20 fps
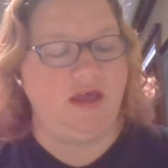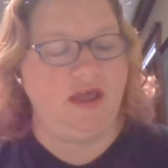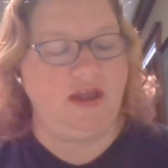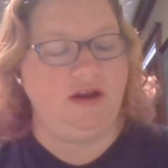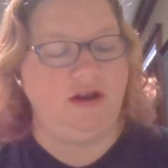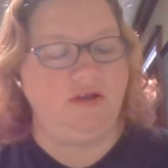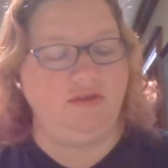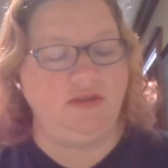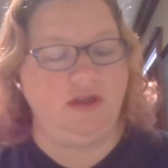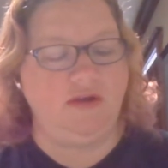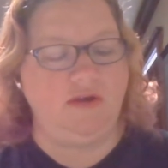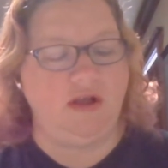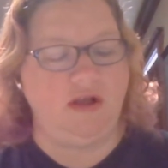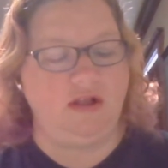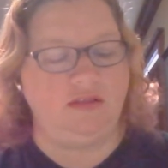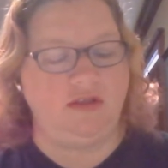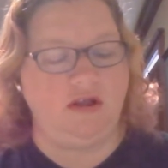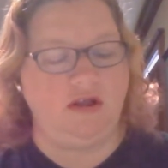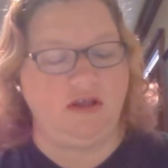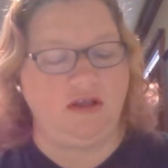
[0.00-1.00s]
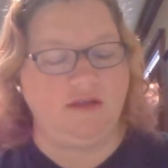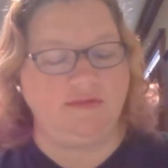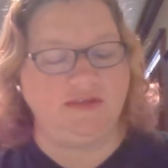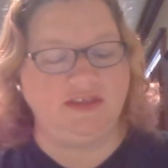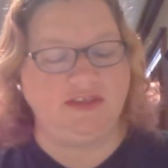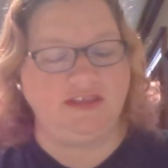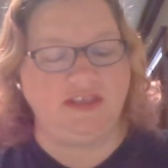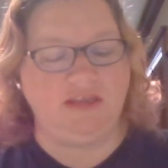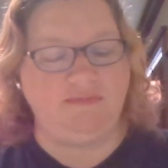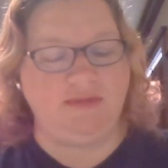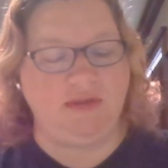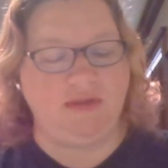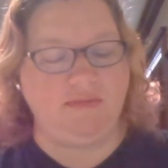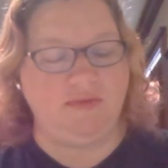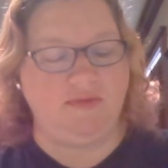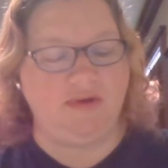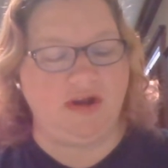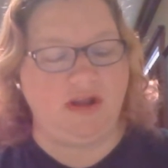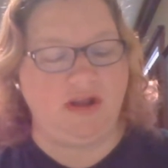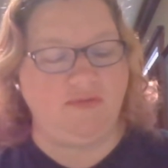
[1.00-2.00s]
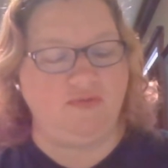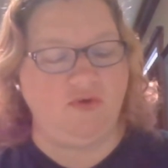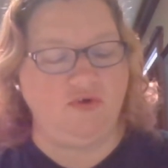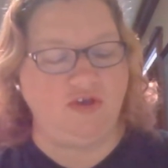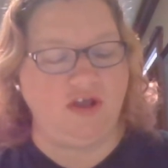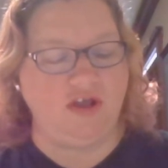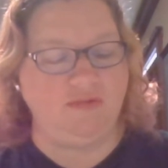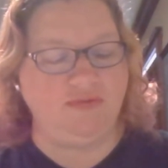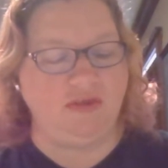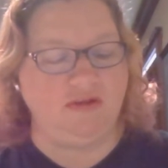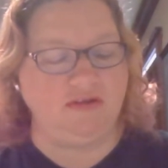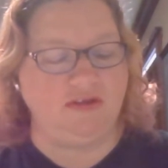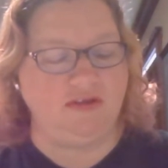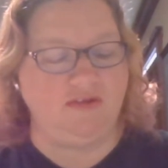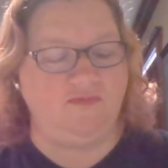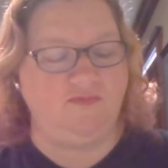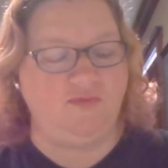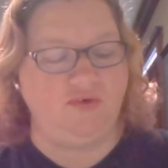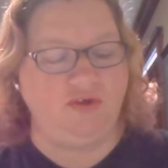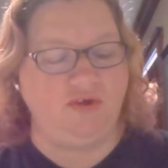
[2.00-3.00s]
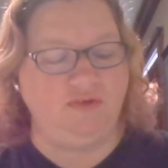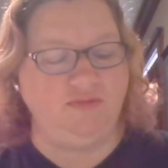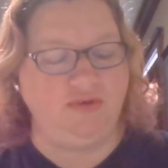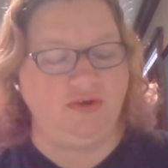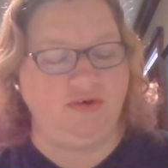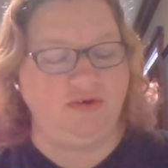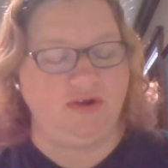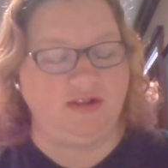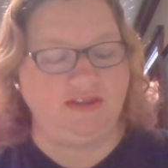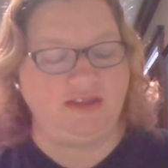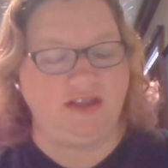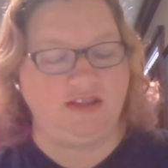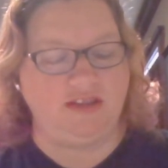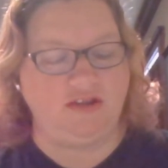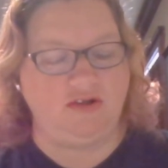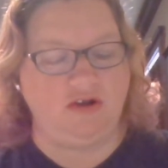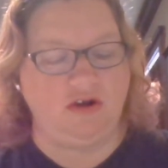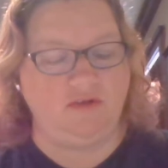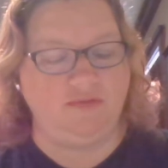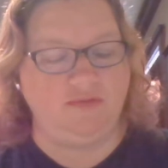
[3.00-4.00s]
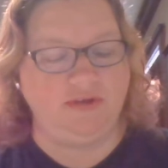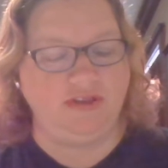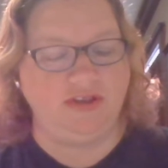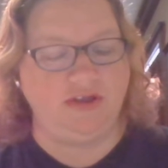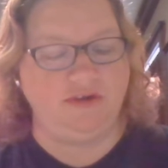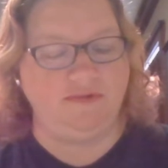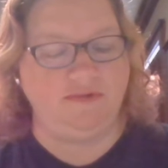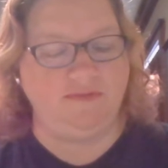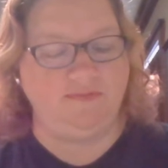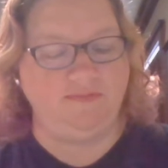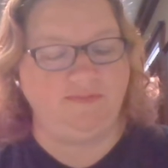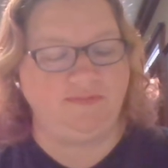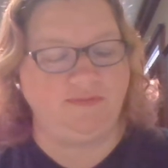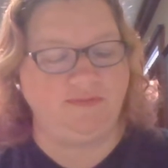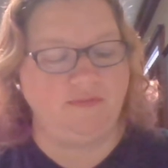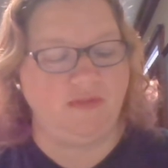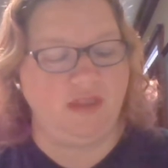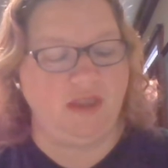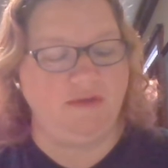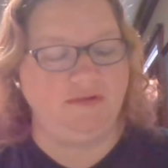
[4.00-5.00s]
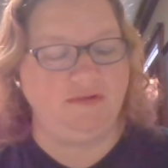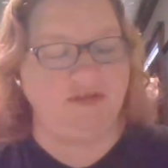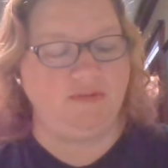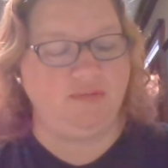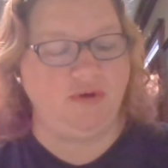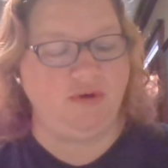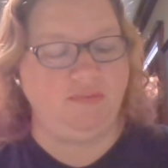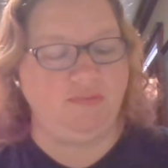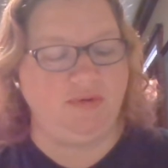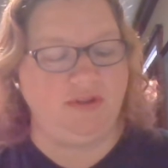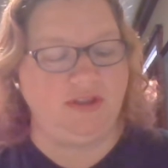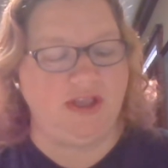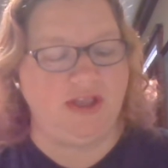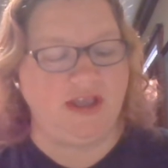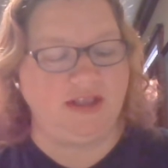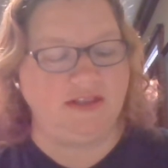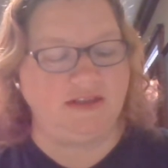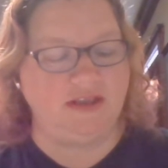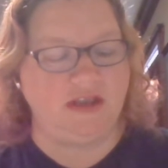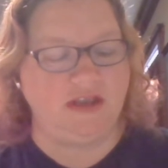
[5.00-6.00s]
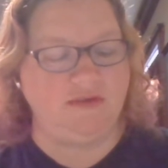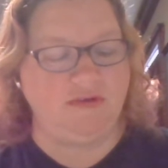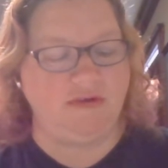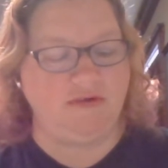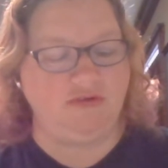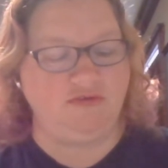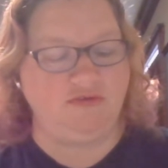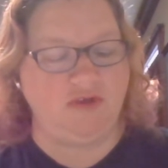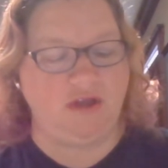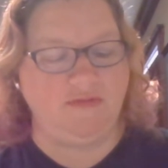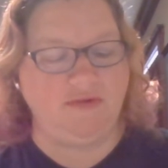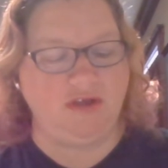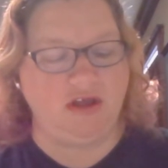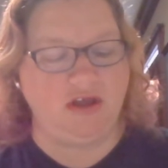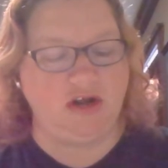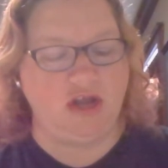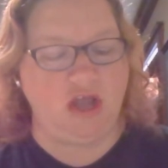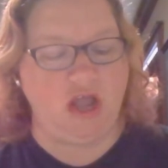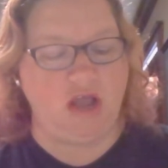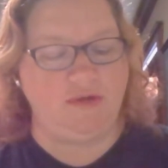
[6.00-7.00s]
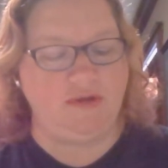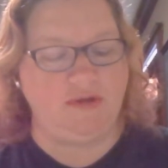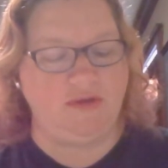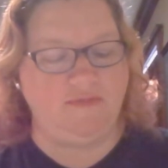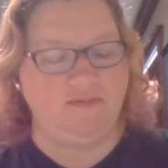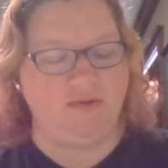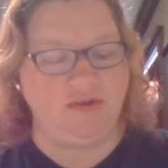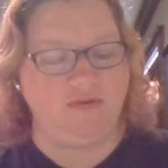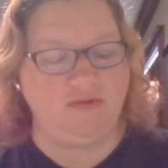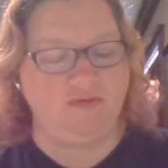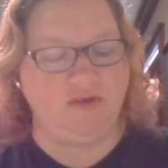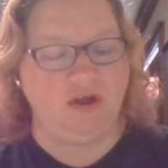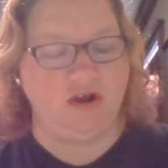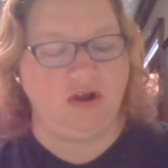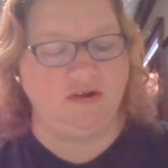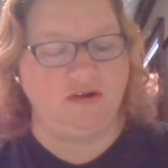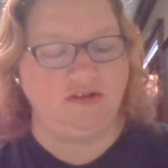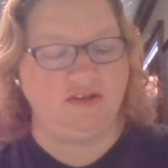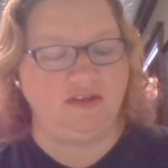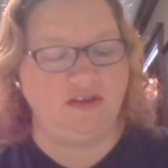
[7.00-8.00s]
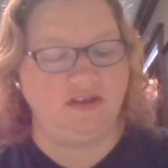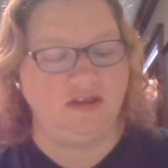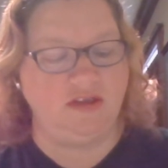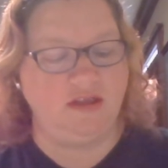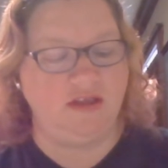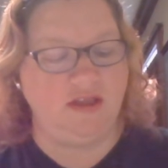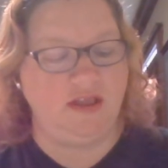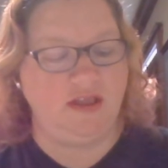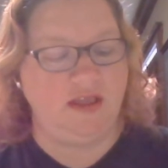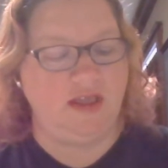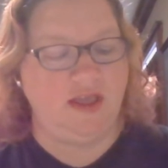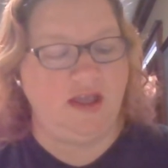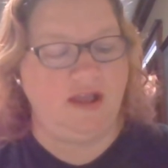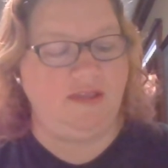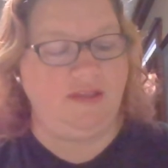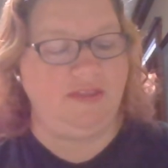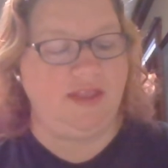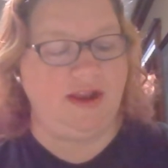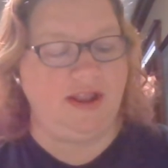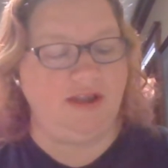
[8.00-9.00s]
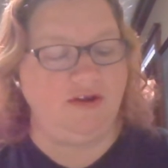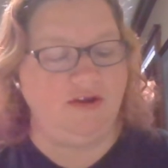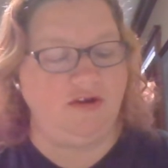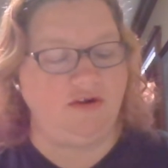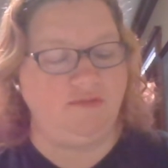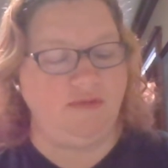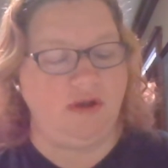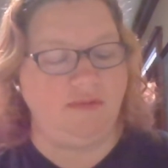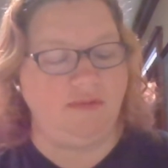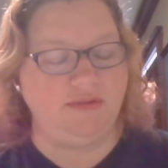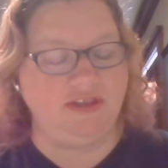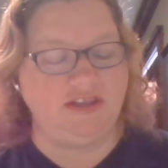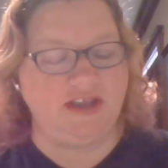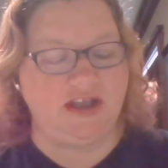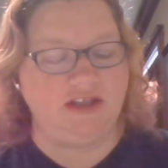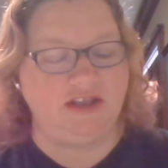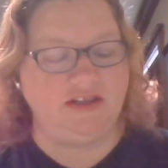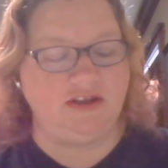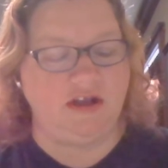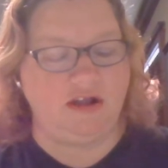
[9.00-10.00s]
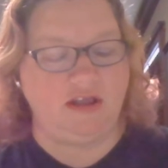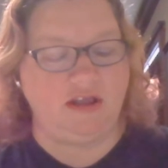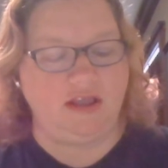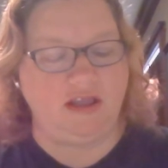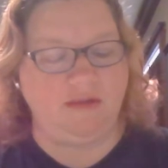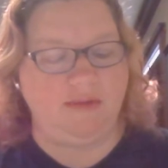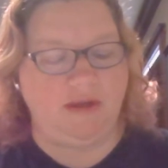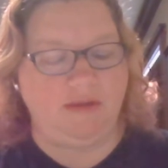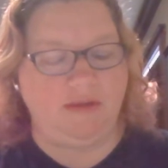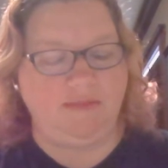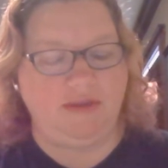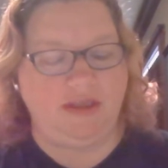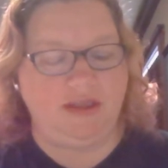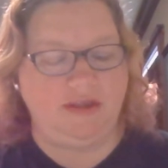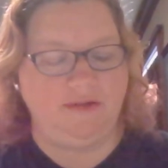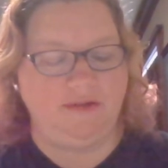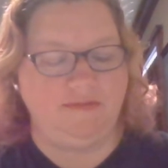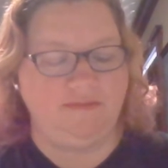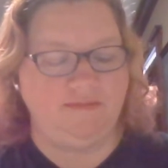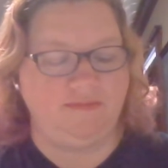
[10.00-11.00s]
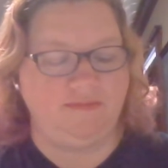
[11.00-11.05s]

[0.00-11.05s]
I don't know how long I was sleeping, but when I woke up, there was a full moon outside the car window. It was a purple night, and we were driving on a highway full of cars. And then I heard Mom and Dad talking about me.